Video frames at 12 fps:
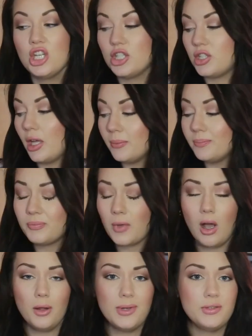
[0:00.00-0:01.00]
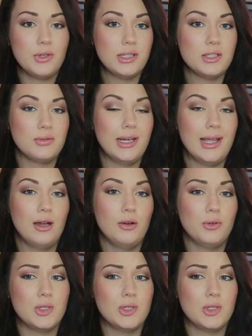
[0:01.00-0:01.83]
So I always find these really helpful,